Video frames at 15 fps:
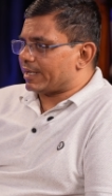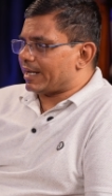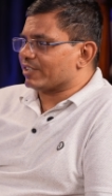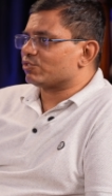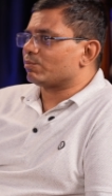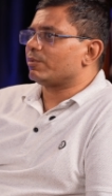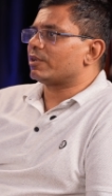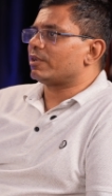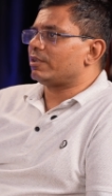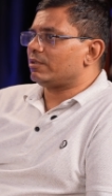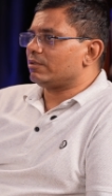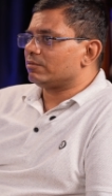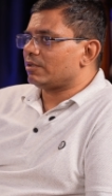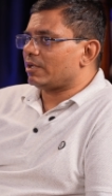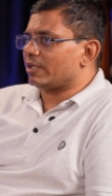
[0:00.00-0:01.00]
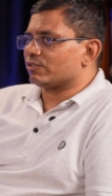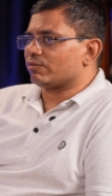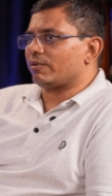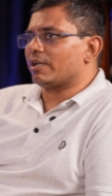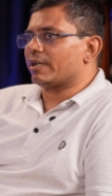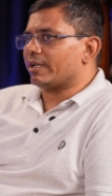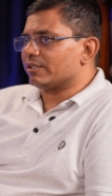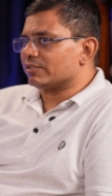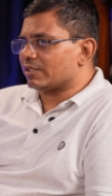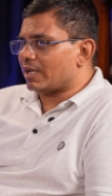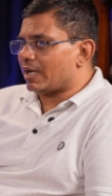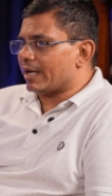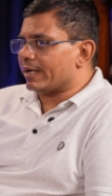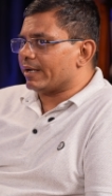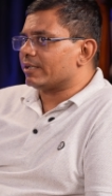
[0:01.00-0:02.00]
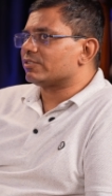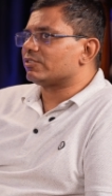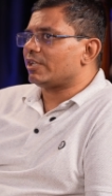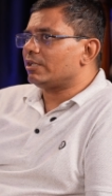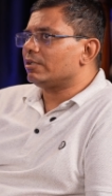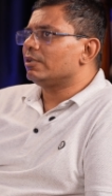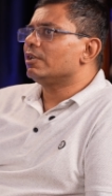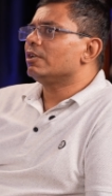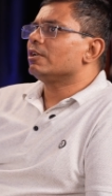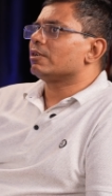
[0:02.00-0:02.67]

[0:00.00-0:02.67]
transparent as far as I had seen.